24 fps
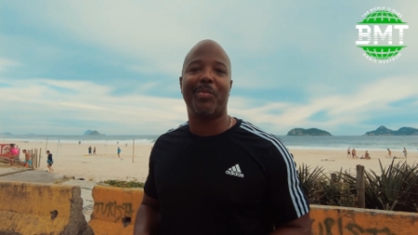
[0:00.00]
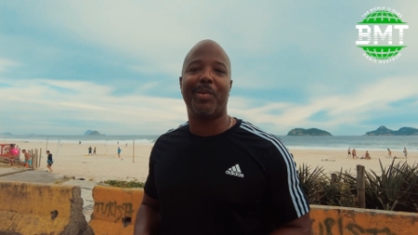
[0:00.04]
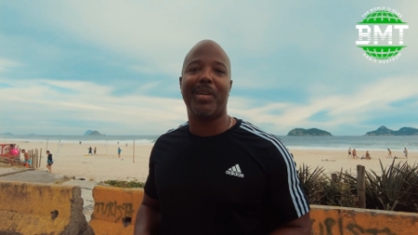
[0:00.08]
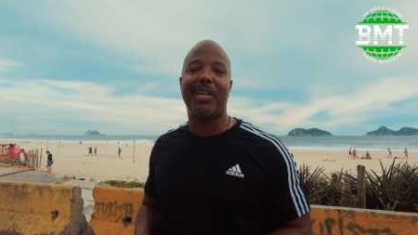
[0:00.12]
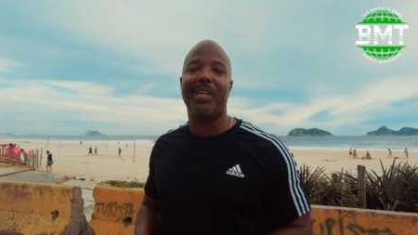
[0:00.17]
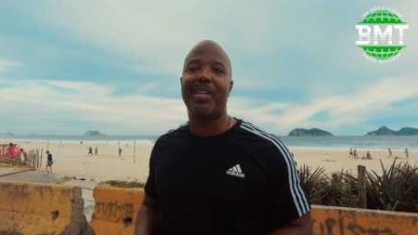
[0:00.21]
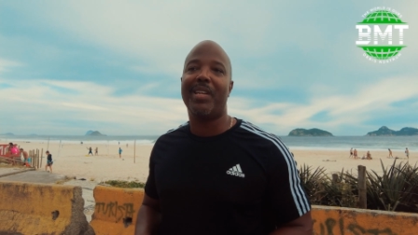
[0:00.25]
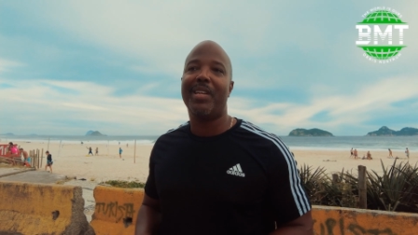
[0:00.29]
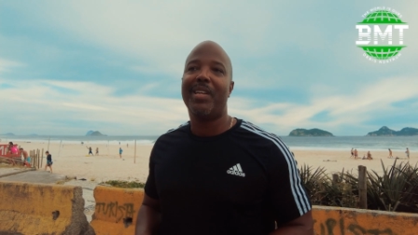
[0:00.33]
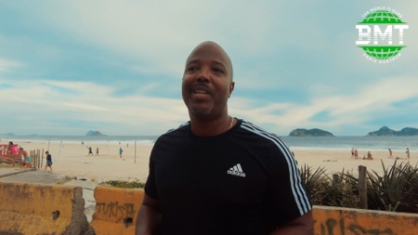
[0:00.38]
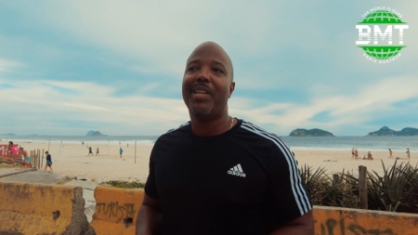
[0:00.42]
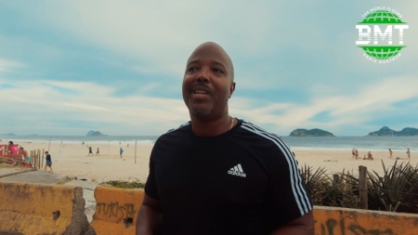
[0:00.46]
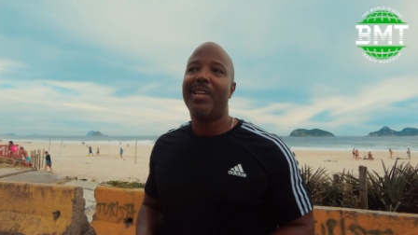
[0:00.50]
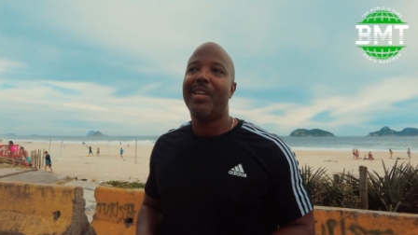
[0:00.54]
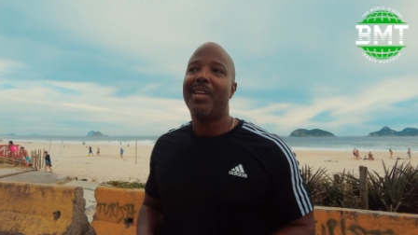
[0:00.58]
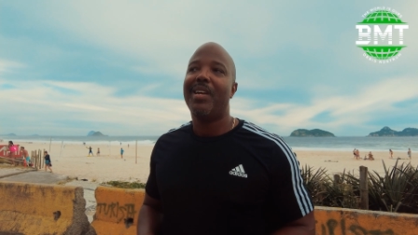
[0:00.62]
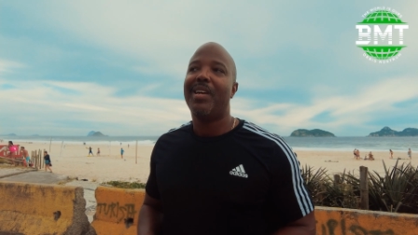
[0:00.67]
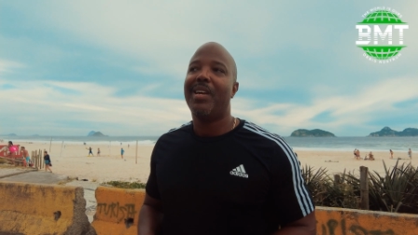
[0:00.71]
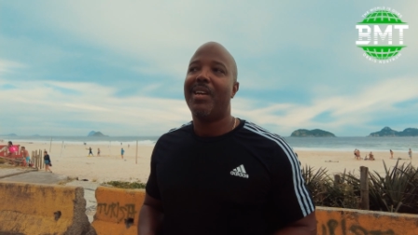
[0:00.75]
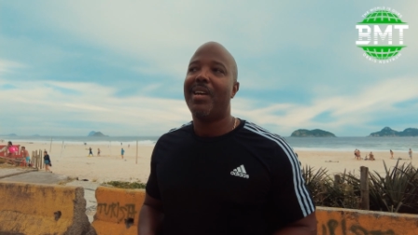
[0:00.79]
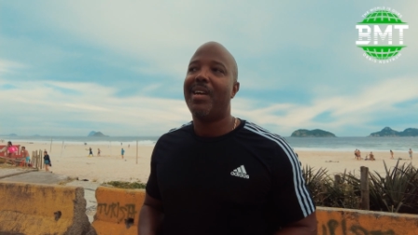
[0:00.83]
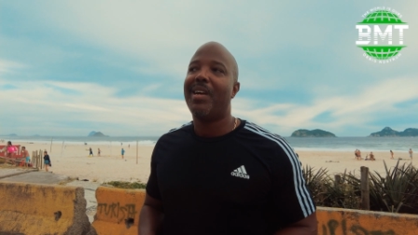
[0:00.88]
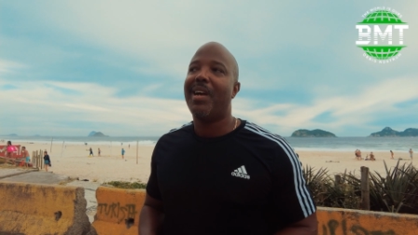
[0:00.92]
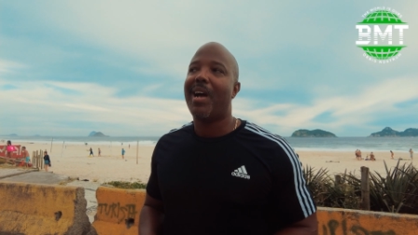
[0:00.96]
but
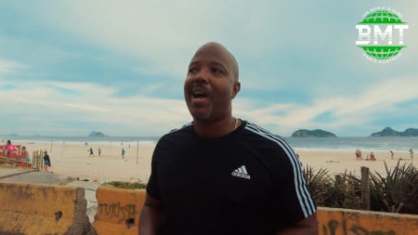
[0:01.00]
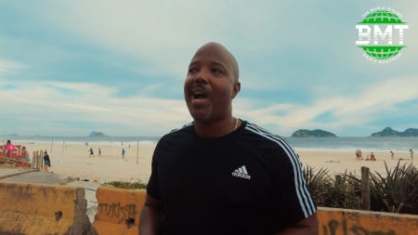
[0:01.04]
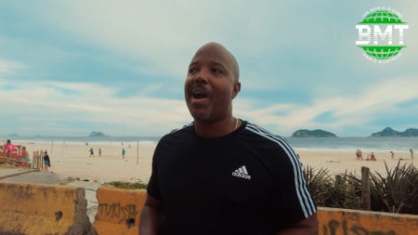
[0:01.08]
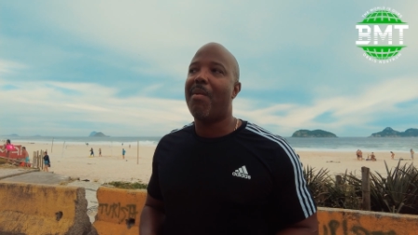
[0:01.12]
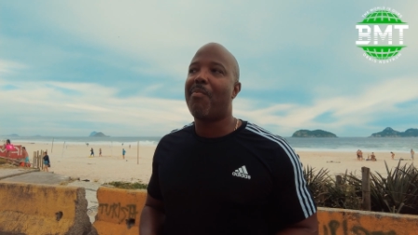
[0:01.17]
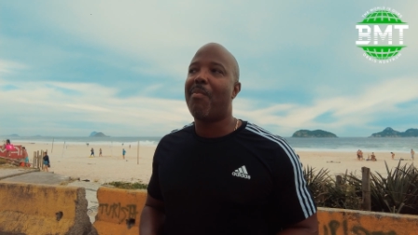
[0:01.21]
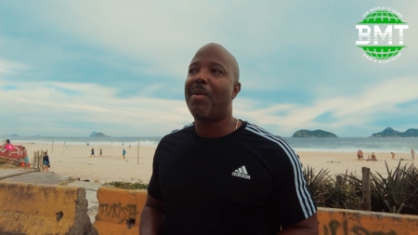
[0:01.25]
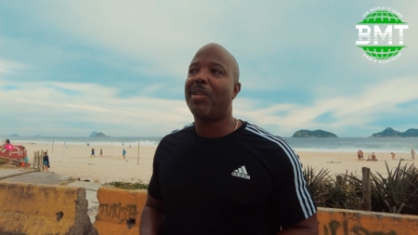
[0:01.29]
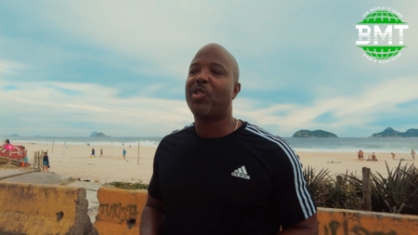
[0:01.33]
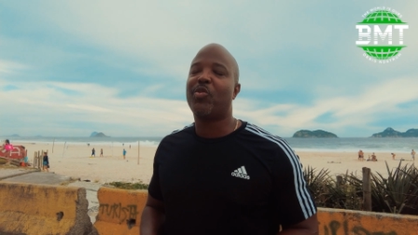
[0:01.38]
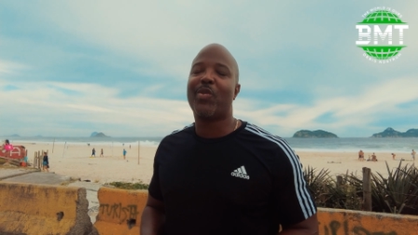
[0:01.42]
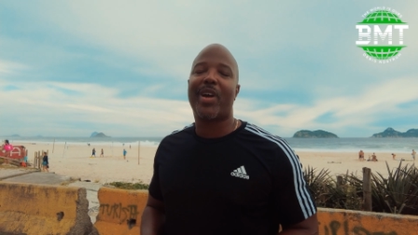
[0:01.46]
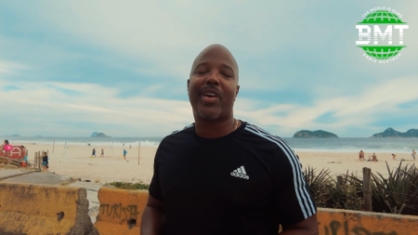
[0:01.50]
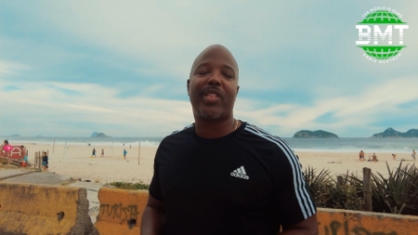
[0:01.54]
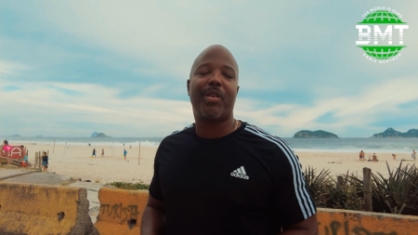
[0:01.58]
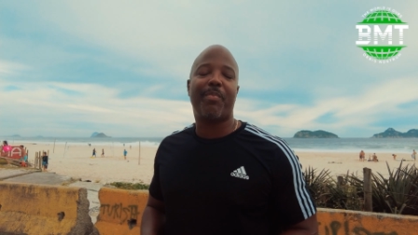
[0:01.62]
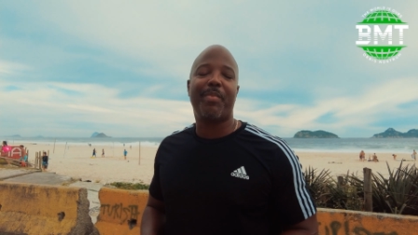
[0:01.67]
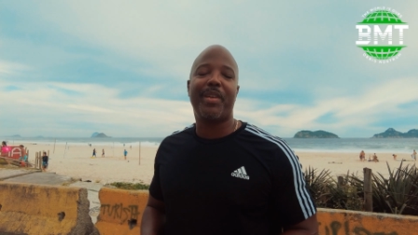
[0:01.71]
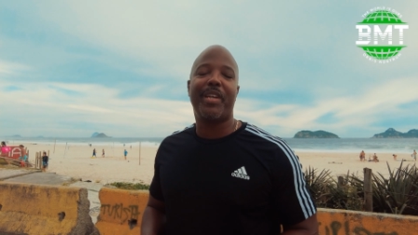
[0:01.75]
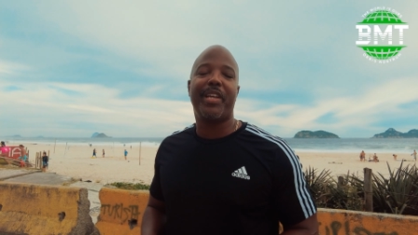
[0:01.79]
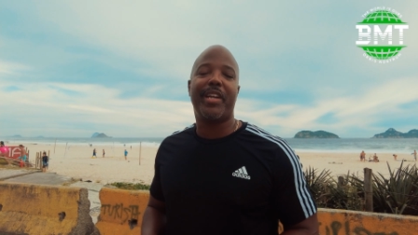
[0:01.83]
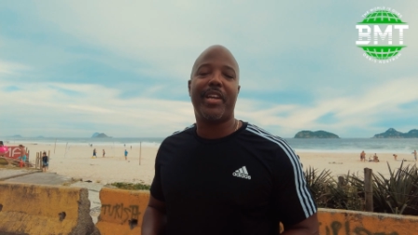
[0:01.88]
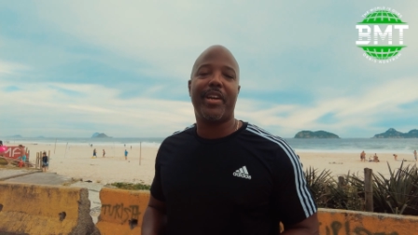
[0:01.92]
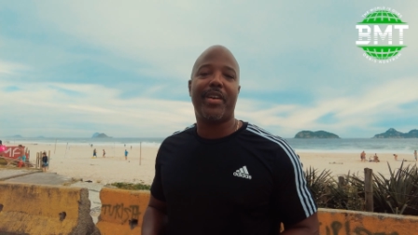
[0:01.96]
I'd much rather
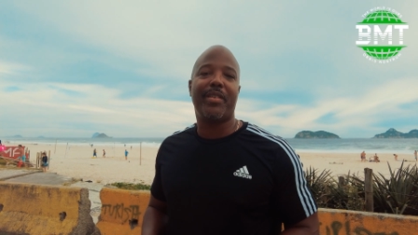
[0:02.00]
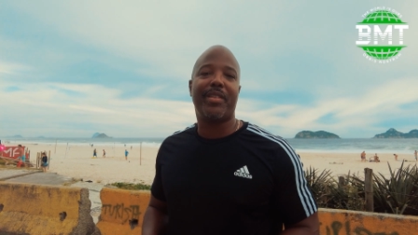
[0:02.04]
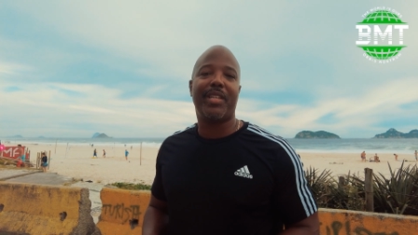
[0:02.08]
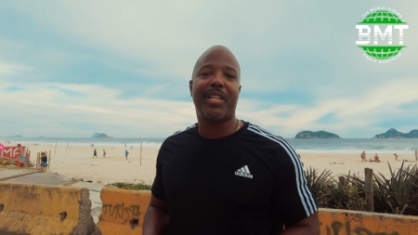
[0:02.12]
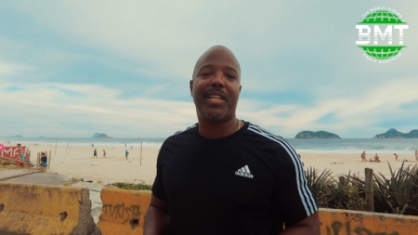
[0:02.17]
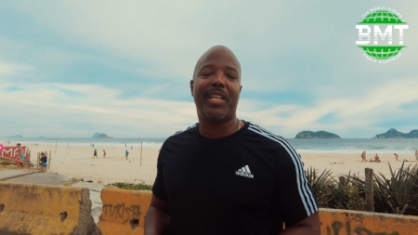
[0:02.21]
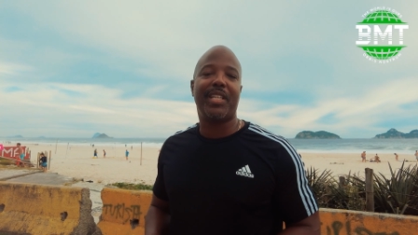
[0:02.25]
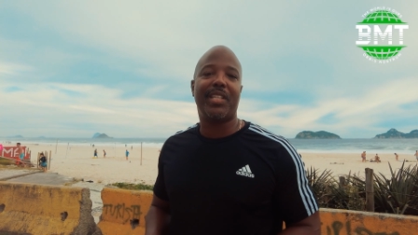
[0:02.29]
be here than